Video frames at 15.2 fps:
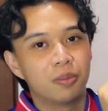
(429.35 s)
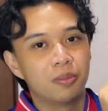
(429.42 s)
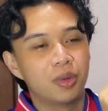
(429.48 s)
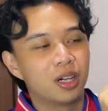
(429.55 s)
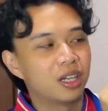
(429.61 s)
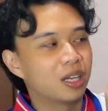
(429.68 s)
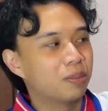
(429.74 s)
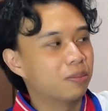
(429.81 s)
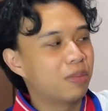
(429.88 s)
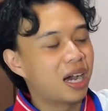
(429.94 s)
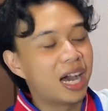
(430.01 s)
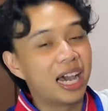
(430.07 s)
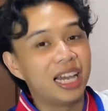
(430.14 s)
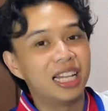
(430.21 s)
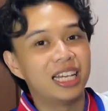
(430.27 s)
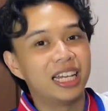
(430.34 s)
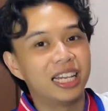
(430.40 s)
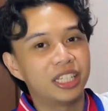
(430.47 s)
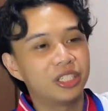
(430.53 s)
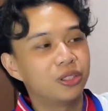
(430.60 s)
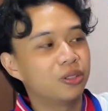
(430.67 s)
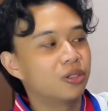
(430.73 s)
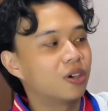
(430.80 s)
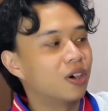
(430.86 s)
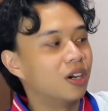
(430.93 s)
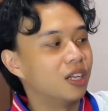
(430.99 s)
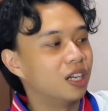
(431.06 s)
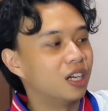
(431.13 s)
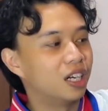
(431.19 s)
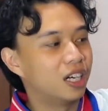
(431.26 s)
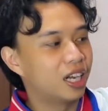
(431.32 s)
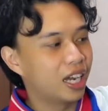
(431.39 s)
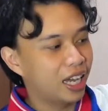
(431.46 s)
ma-highlight yung color.